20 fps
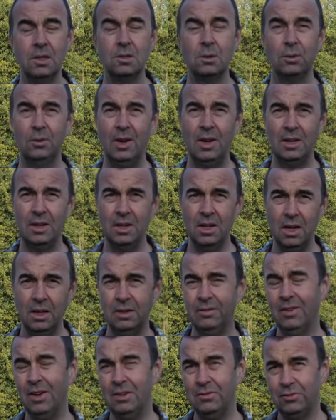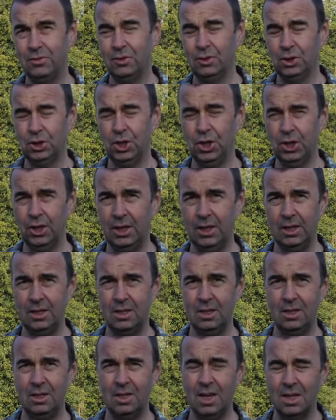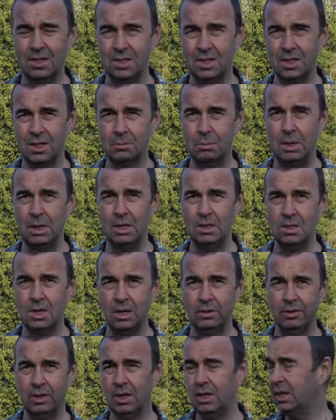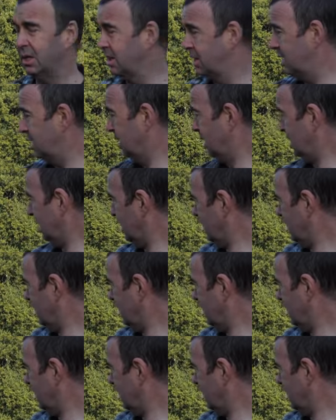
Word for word: So we've had an uneventful journey getting the bees over here.